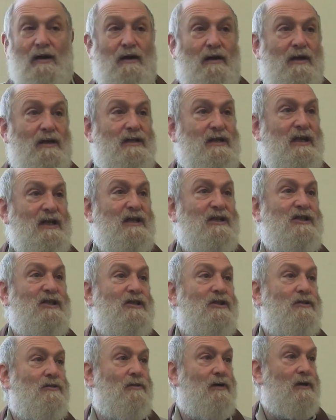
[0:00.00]
our
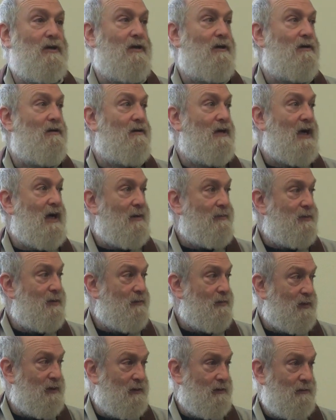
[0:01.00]
attention to our lower
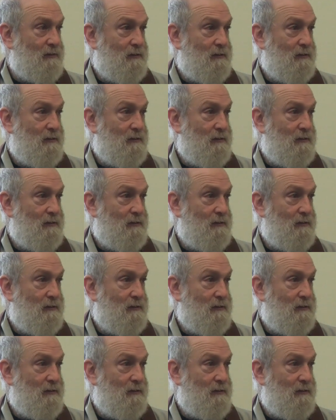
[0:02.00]
abdomen.